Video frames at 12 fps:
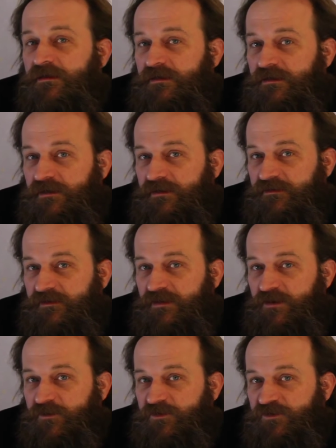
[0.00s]

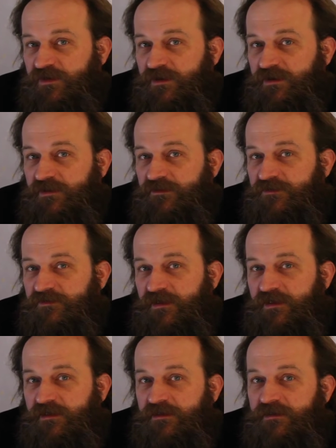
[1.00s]
ATM machine is
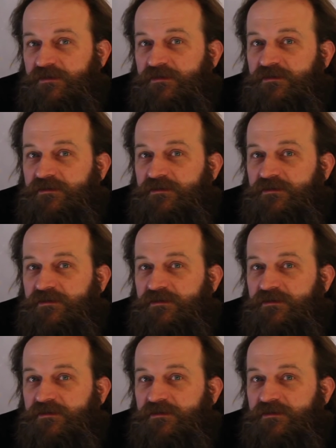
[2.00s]
saying